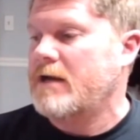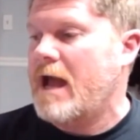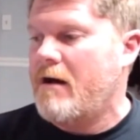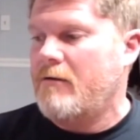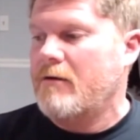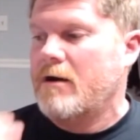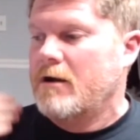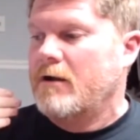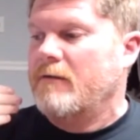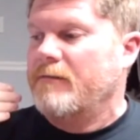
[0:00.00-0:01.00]
now
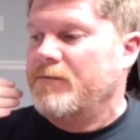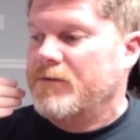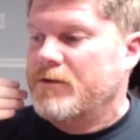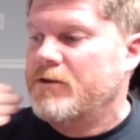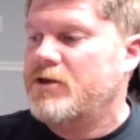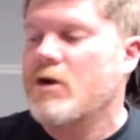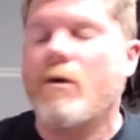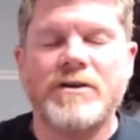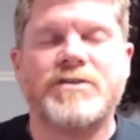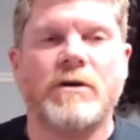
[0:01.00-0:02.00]
you
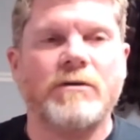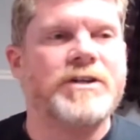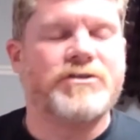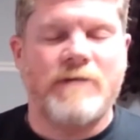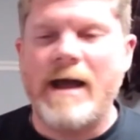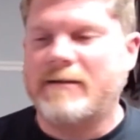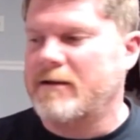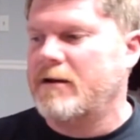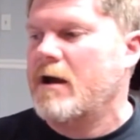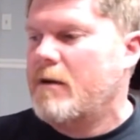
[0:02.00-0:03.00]
are so
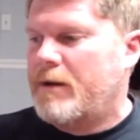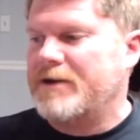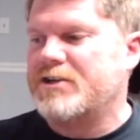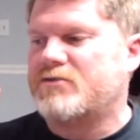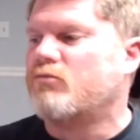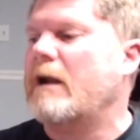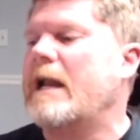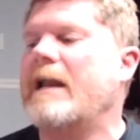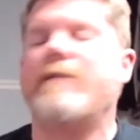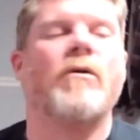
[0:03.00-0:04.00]
distracted by just
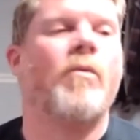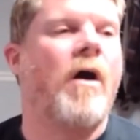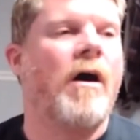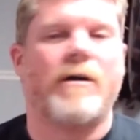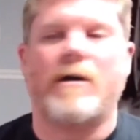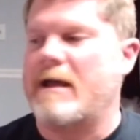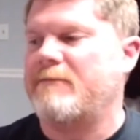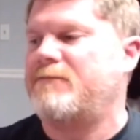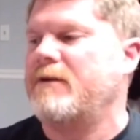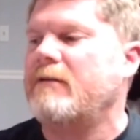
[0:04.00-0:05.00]
reading the water and
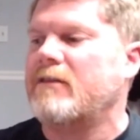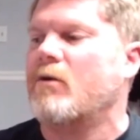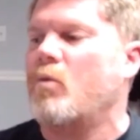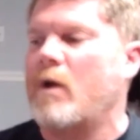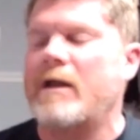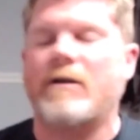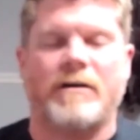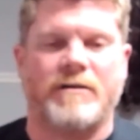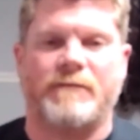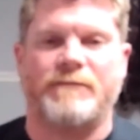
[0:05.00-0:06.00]
feeling the wind
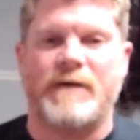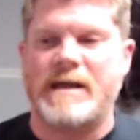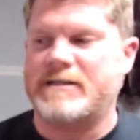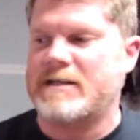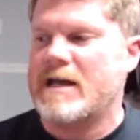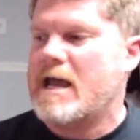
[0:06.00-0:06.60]
on your face